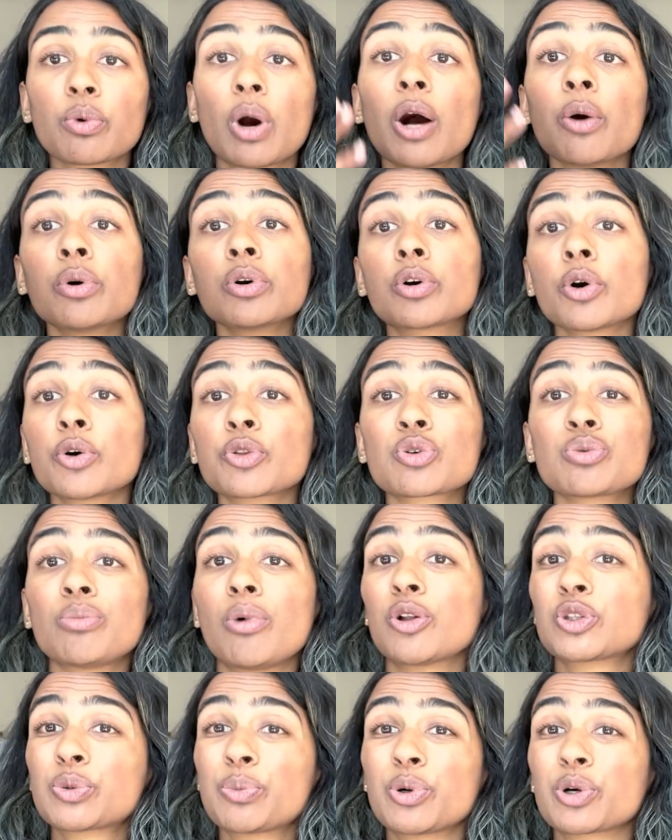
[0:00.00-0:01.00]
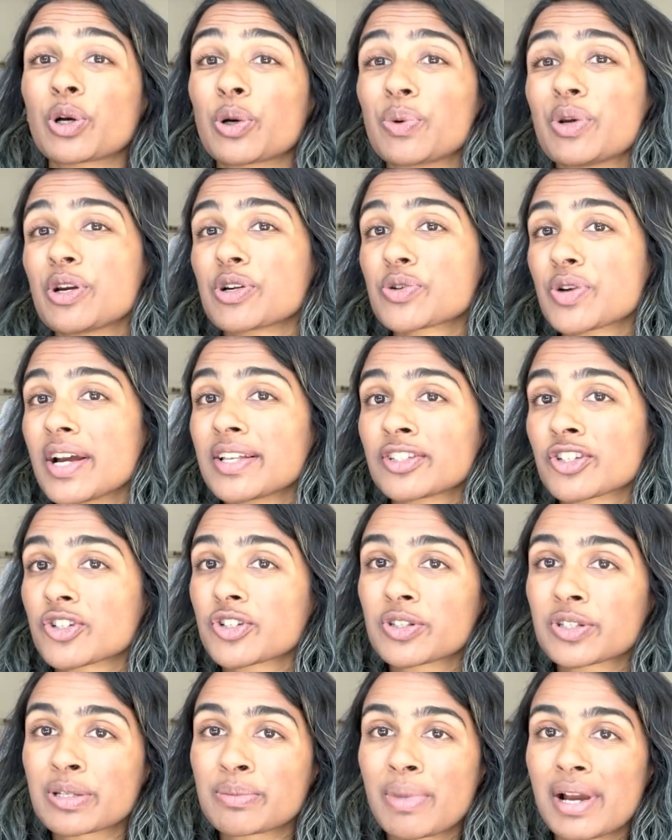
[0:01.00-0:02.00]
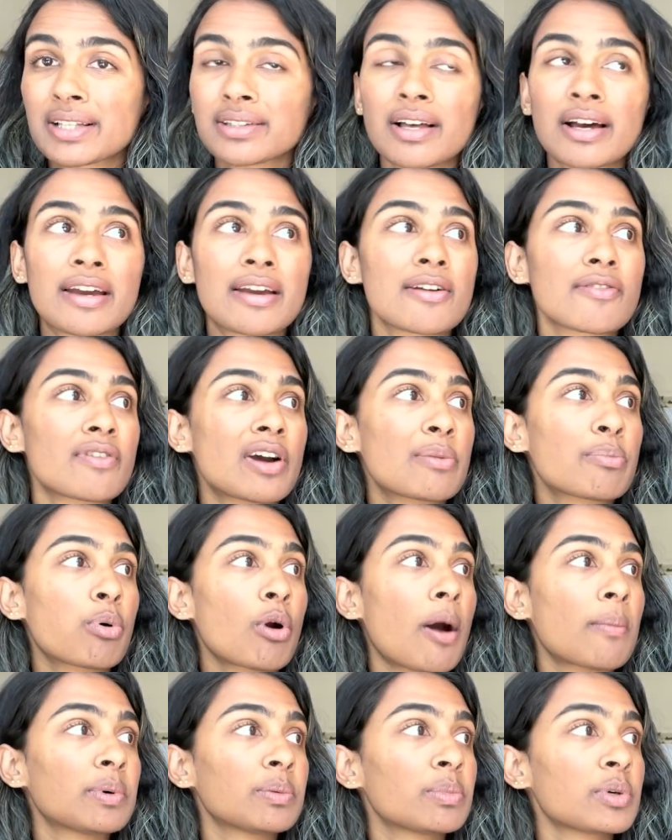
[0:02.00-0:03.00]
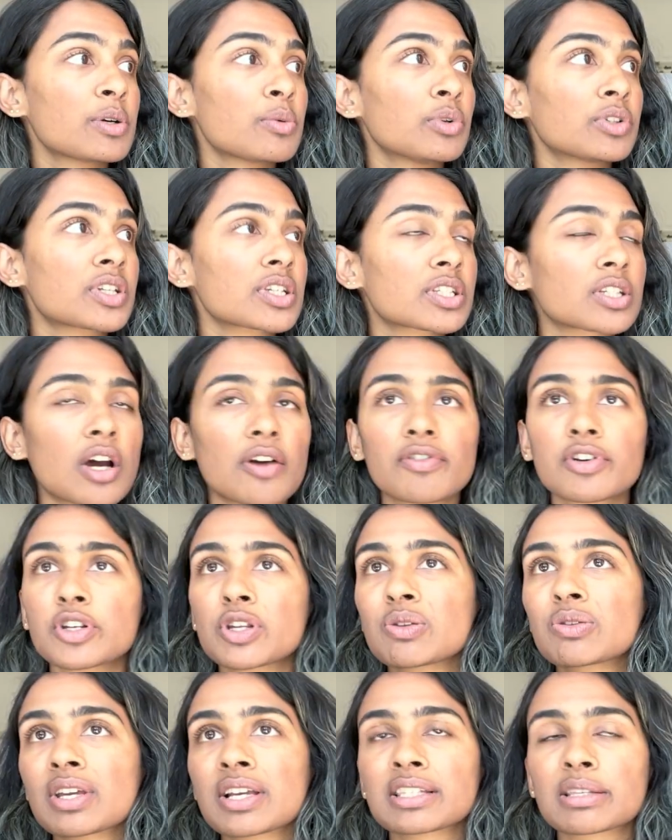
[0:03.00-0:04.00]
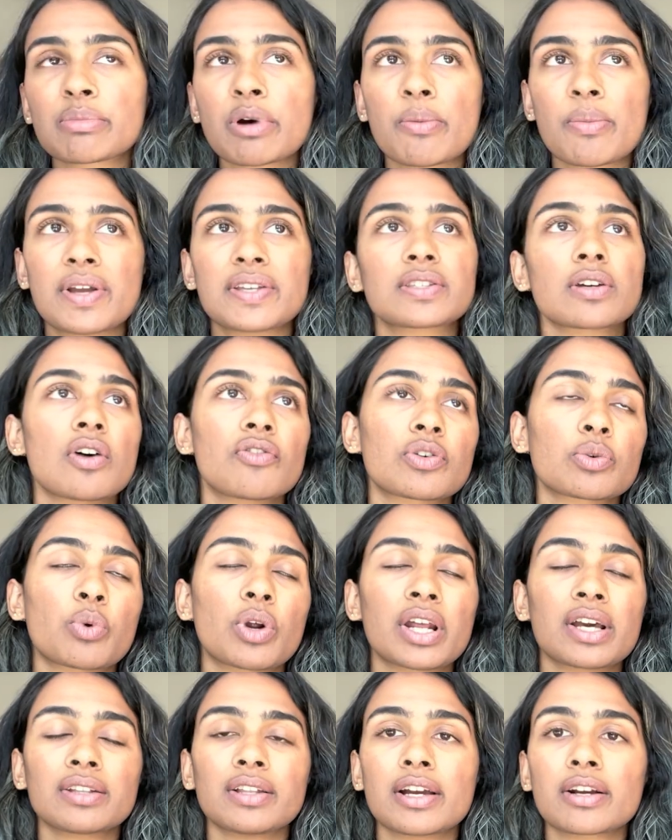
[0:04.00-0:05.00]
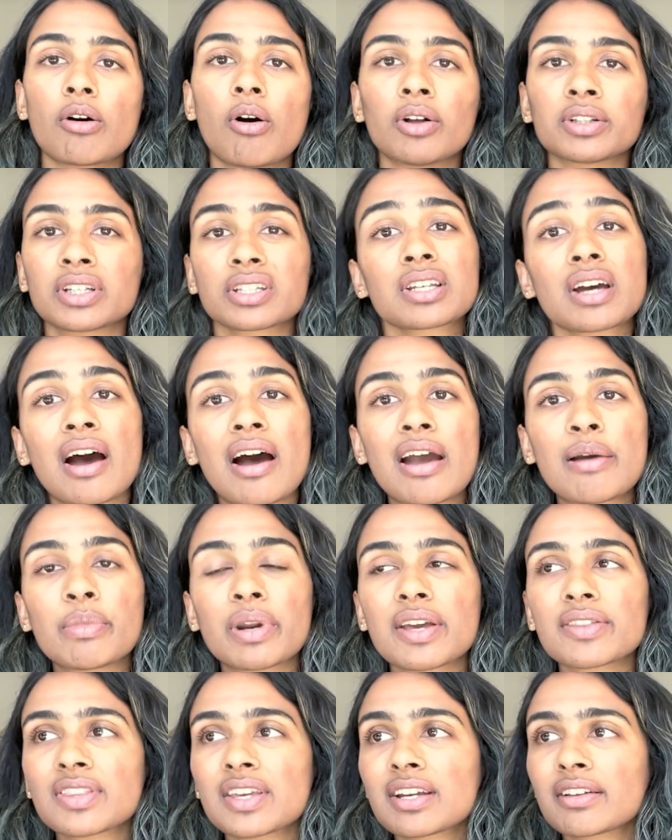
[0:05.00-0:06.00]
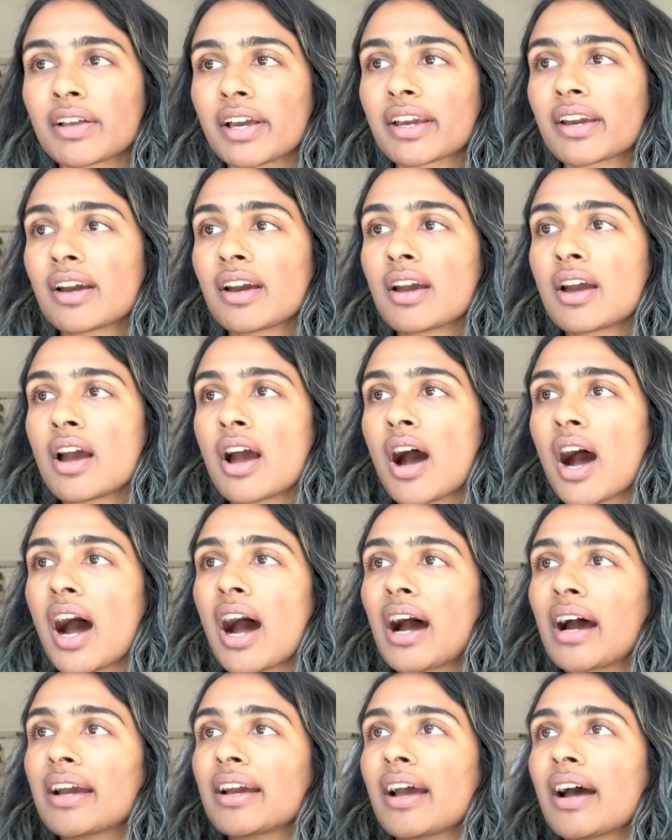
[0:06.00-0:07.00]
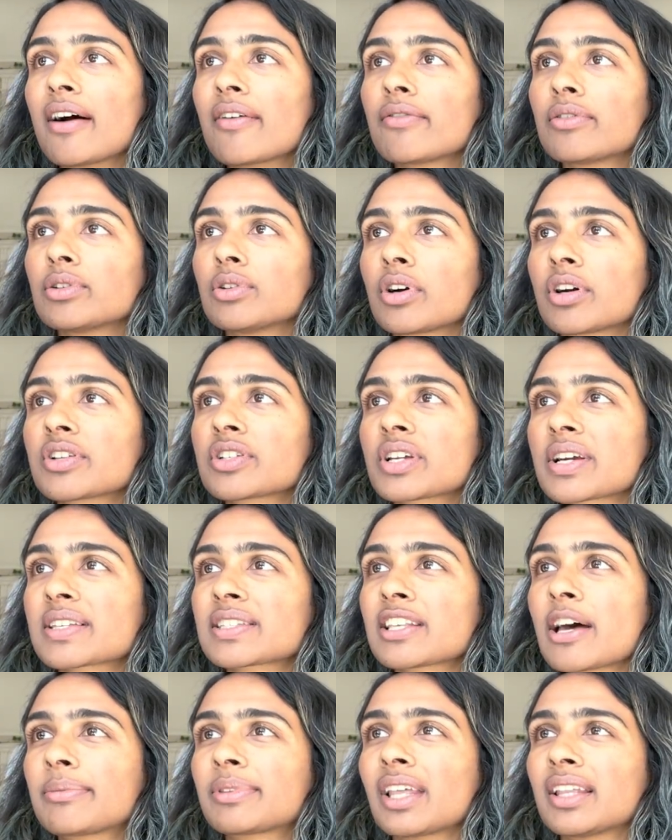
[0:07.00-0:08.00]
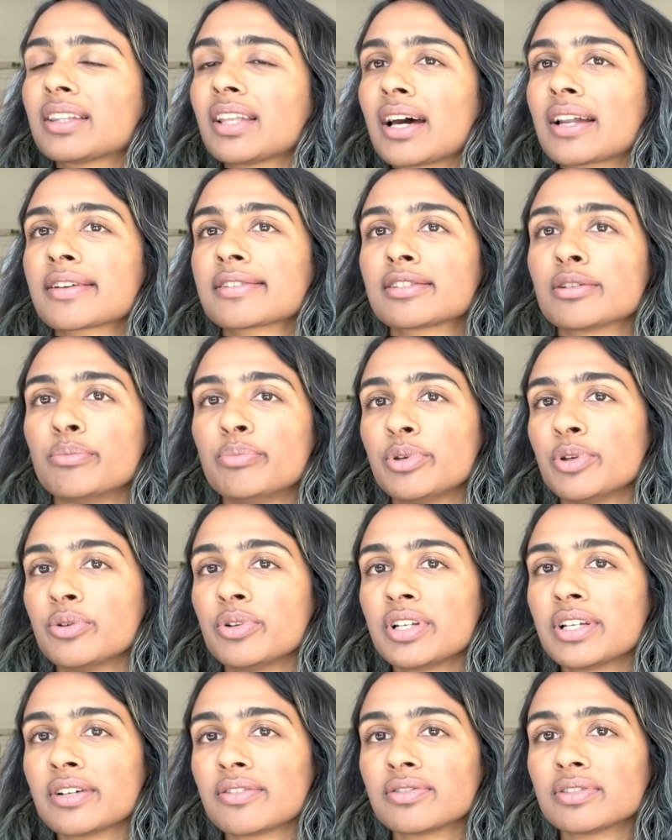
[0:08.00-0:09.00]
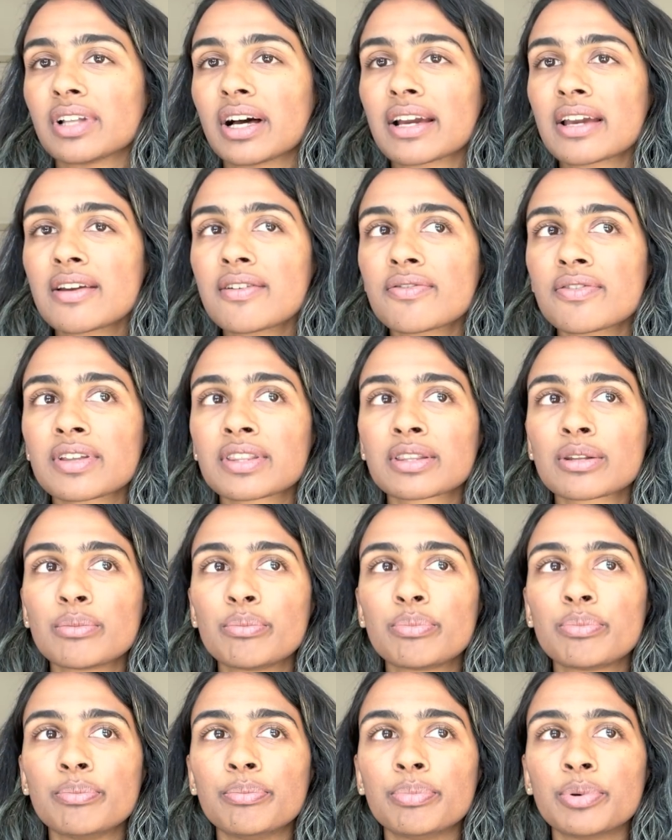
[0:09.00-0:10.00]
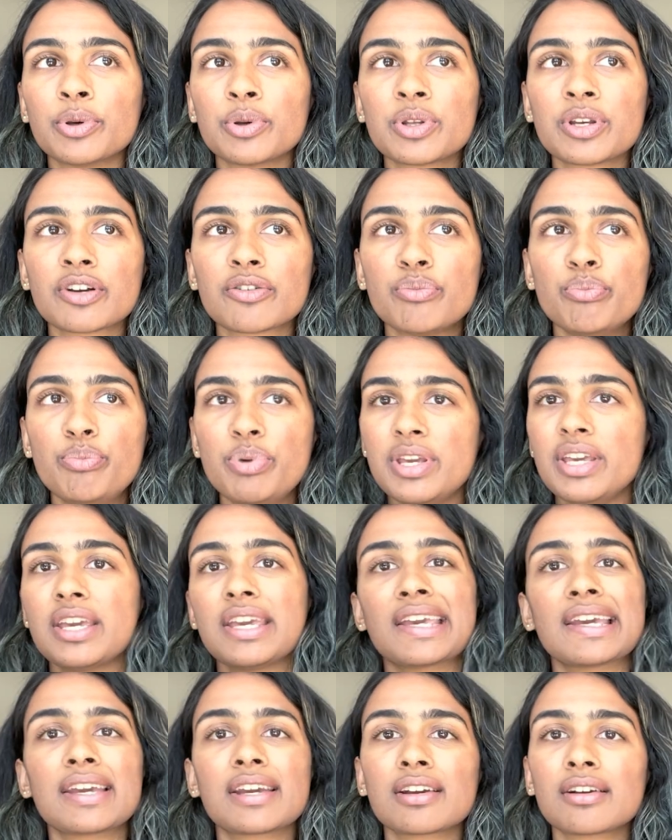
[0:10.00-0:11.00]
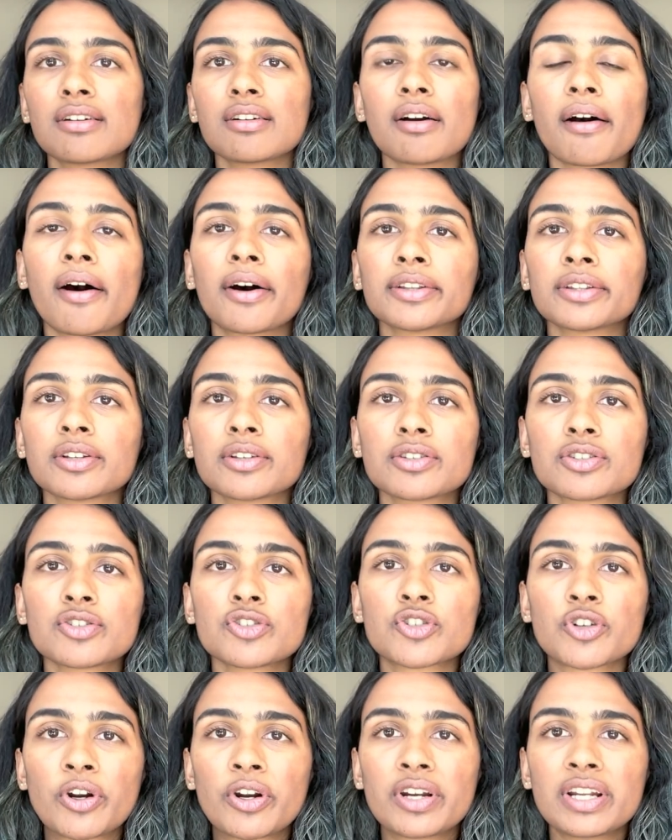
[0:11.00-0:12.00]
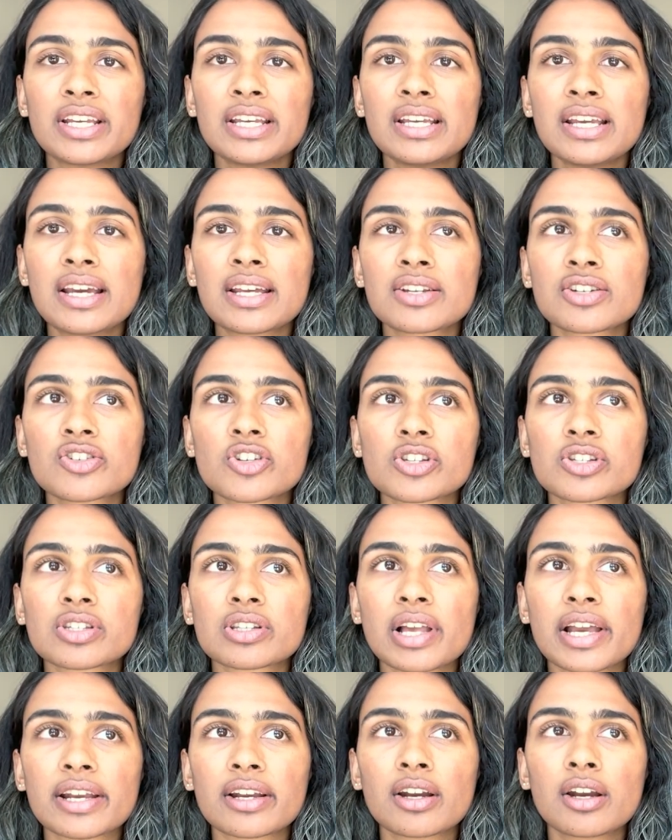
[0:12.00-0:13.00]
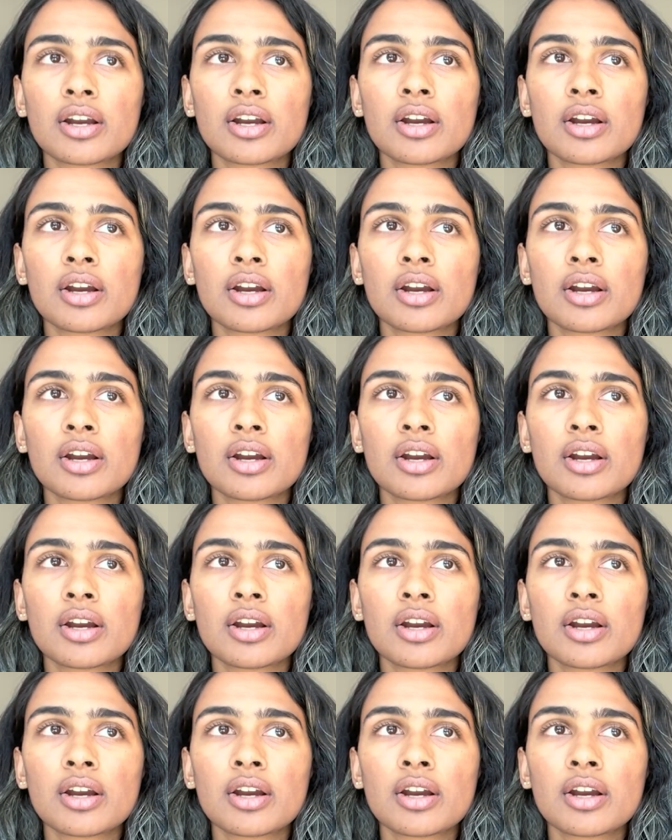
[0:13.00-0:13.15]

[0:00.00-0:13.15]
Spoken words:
I will go through multiple career transitions in my life. I probably will discover new things about myself and what I like all the time. And I think like I have learned to accept that that is the beauty of life and the beauty of being on this journey, and just like,